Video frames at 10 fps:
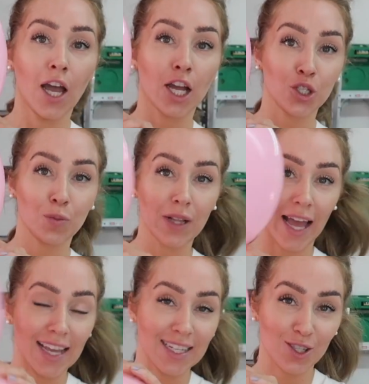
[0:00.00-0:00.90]
a
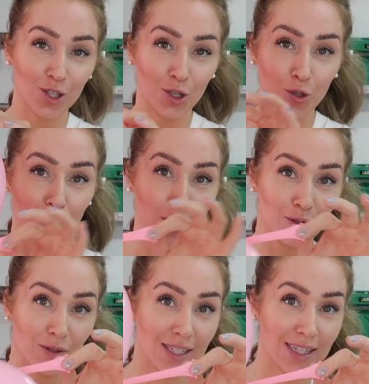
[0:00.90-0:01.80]
duplet is 2
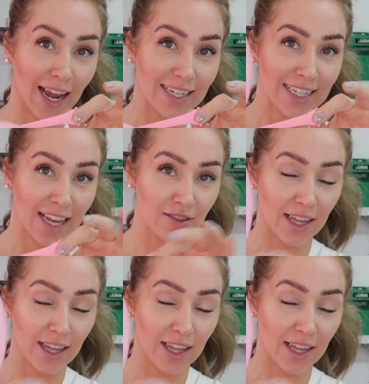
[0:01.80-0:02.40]
balloons tied together